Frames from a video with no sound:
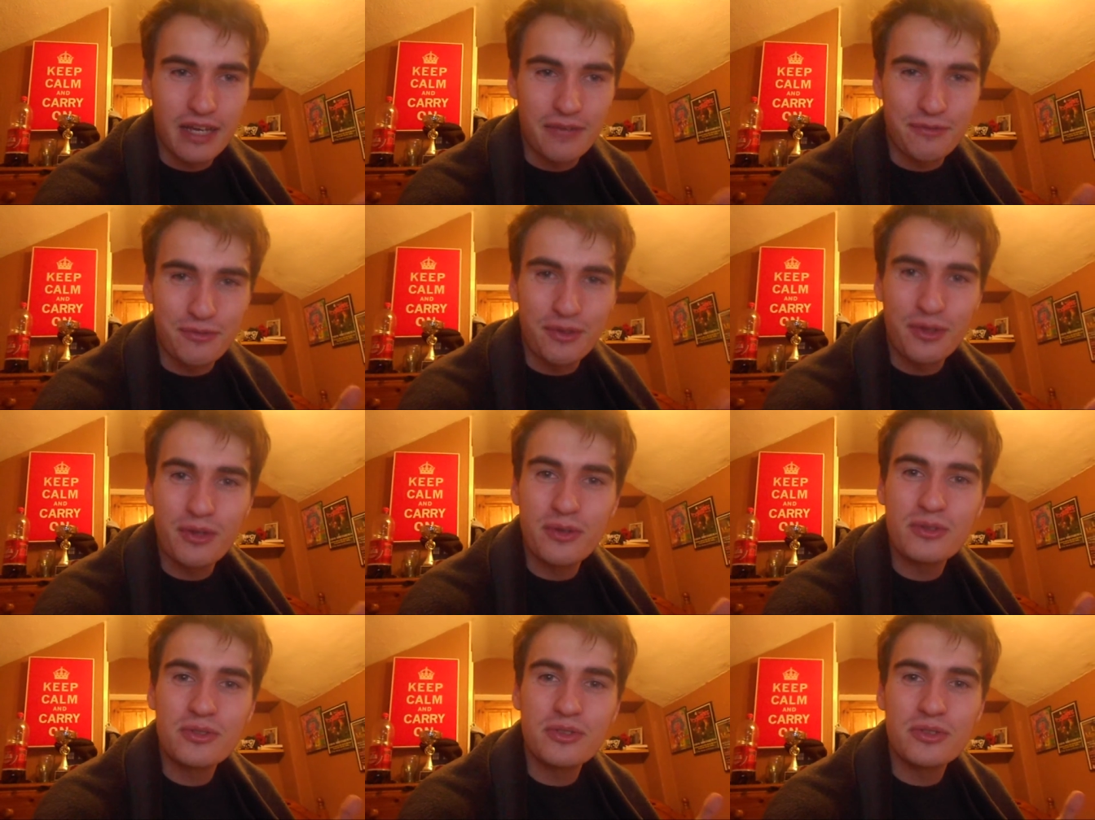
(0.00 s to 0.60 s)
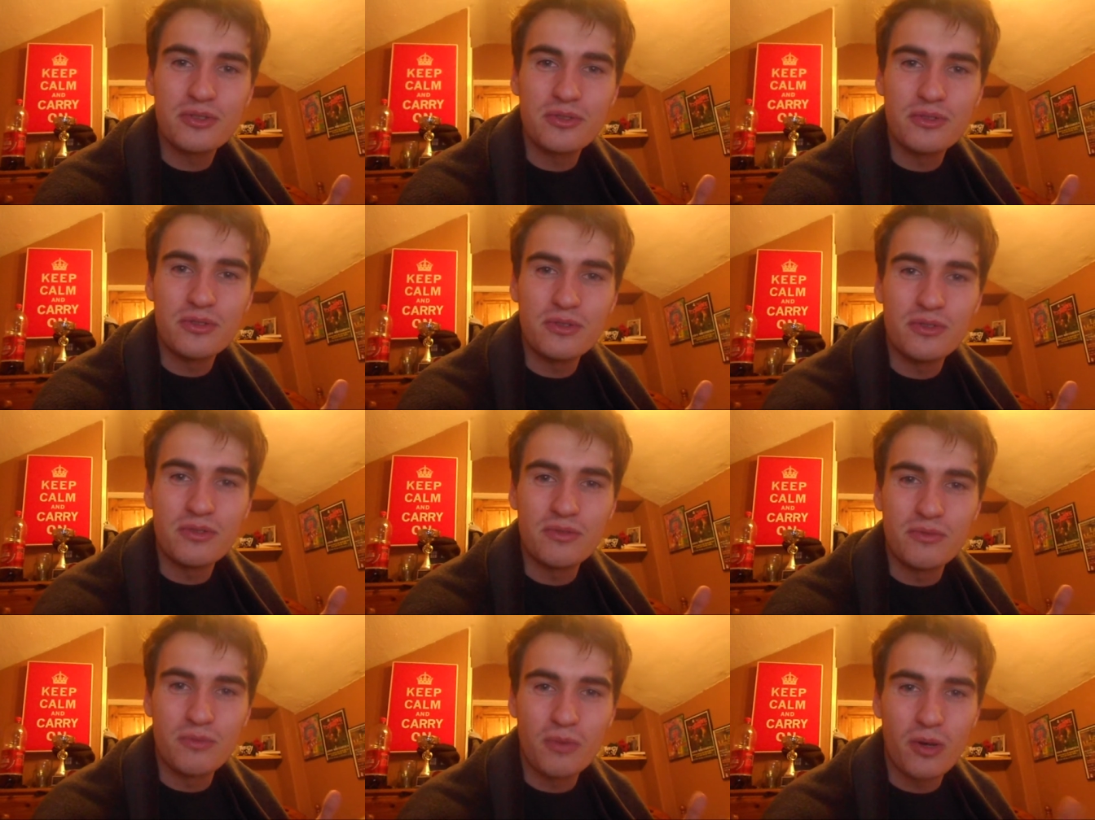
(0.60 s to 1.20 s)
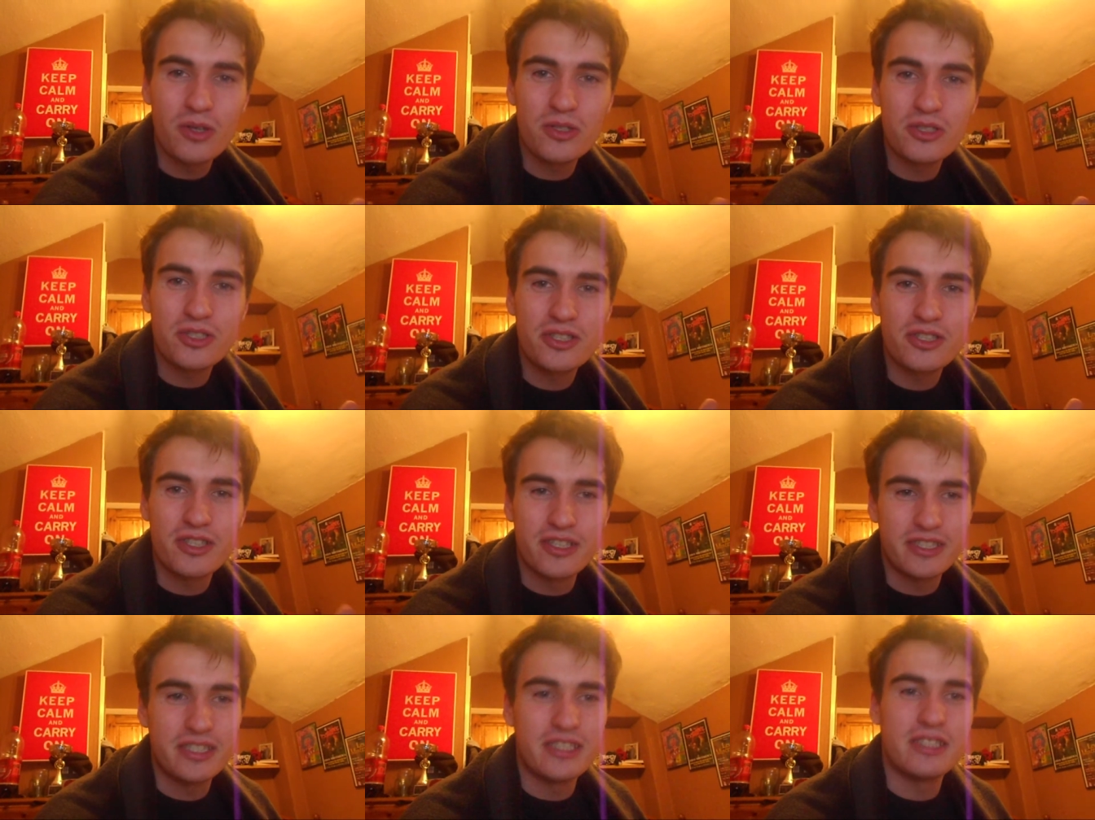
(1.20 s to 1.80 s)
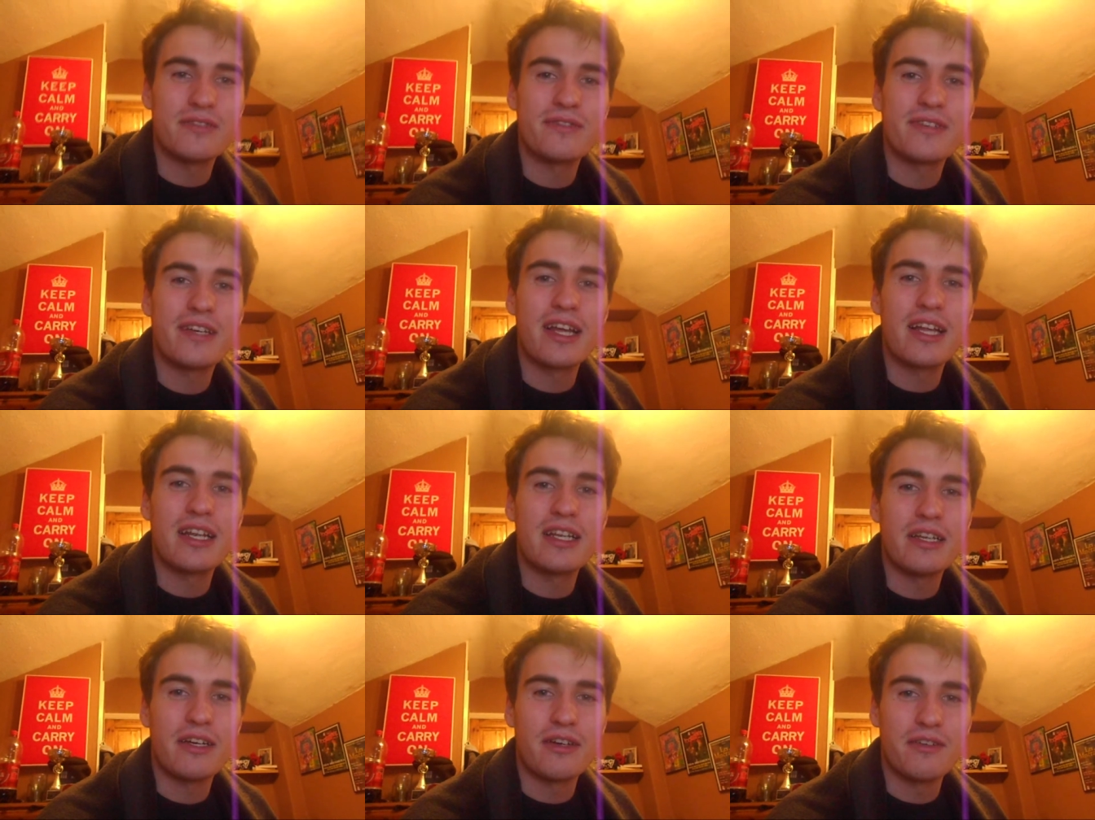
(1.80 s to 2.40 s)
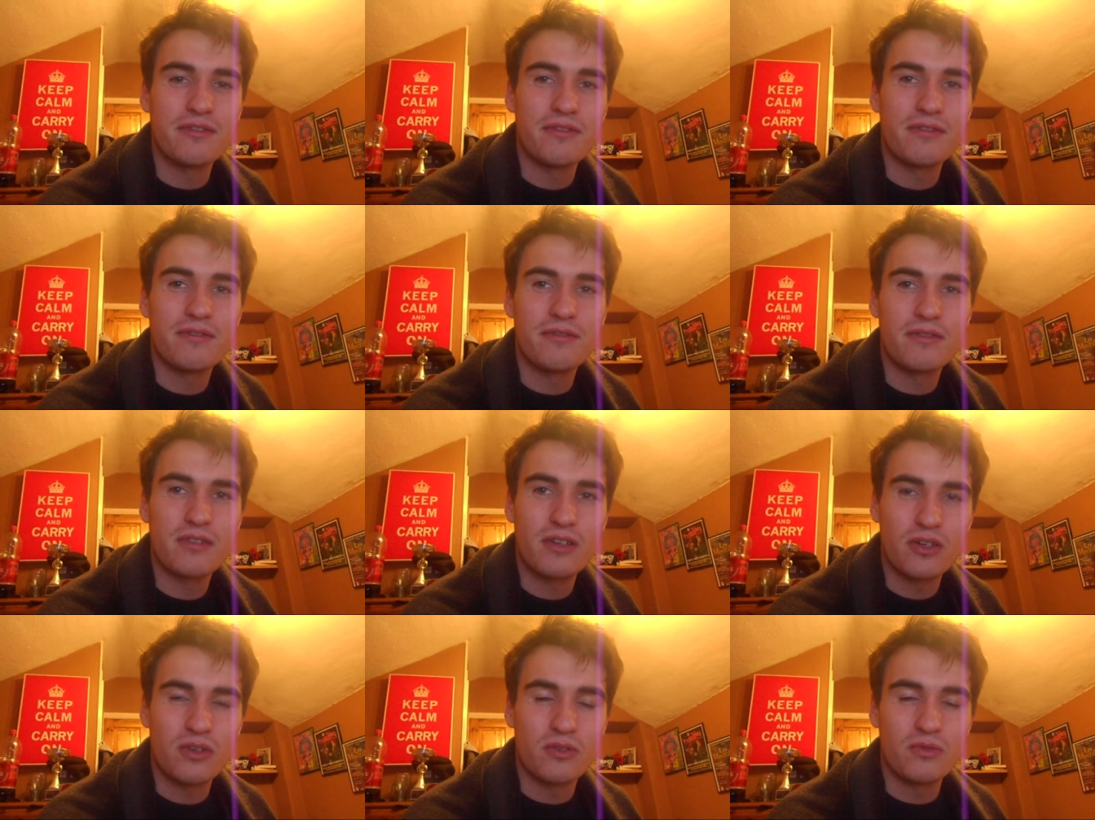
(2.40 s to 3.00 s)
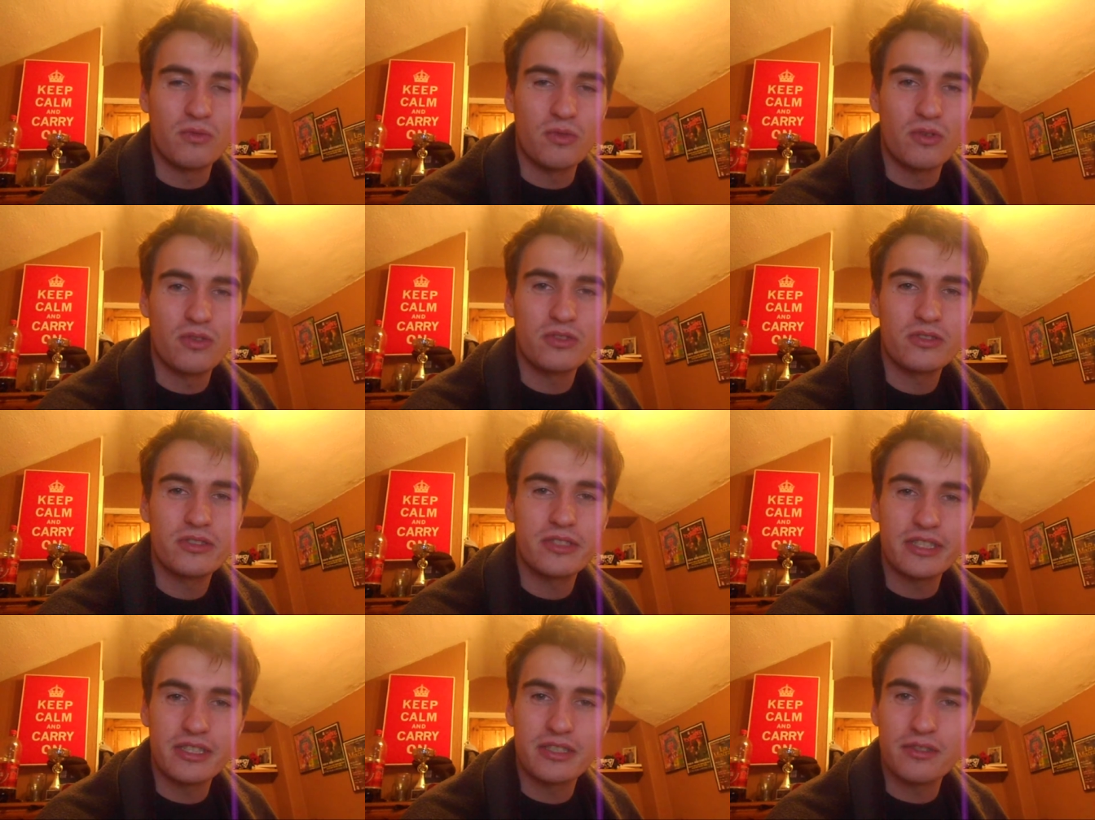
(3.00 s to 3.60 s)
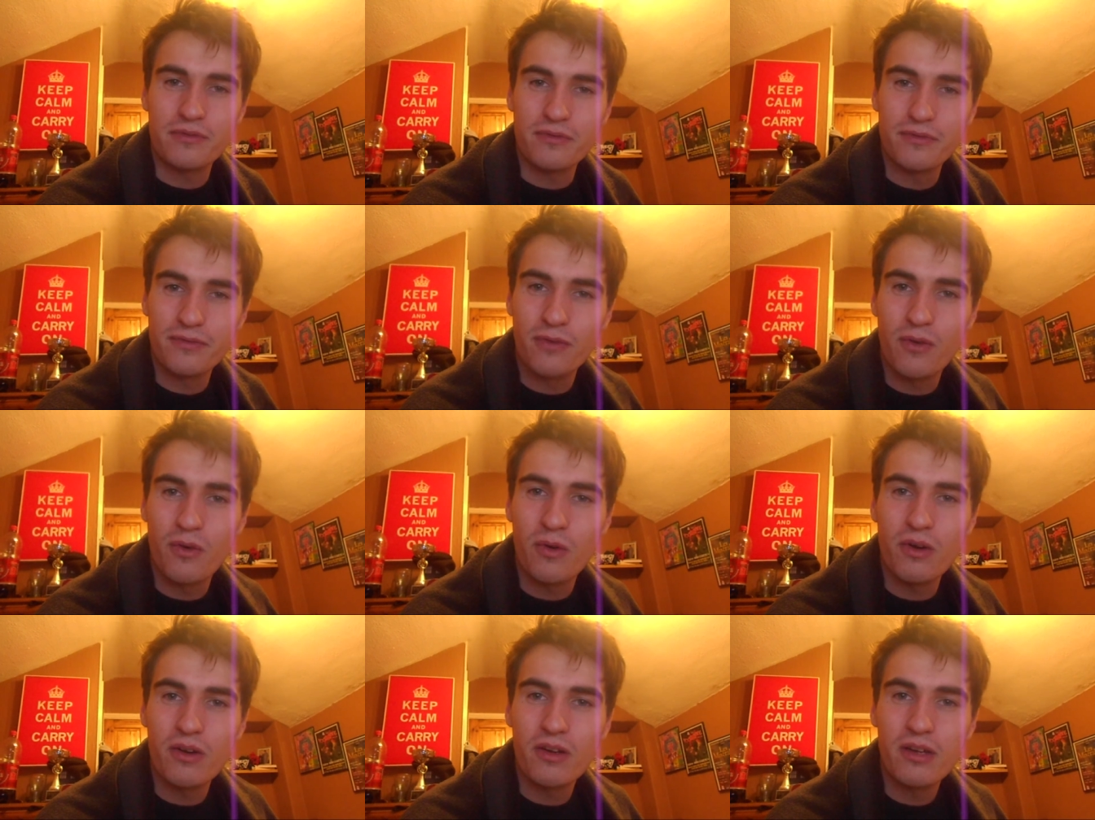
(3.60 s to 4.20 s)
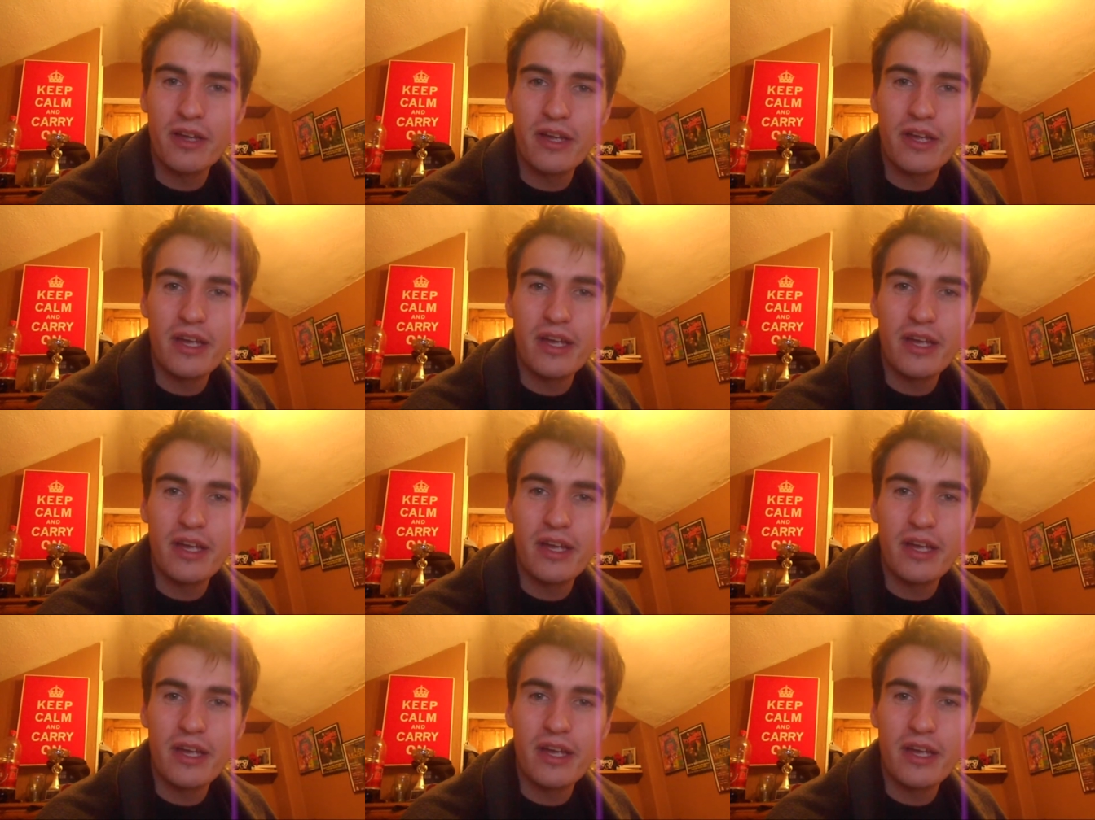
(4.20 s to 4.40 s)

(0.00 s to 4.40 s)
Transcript: For those who watched the season finale of Clone Wars Season 4,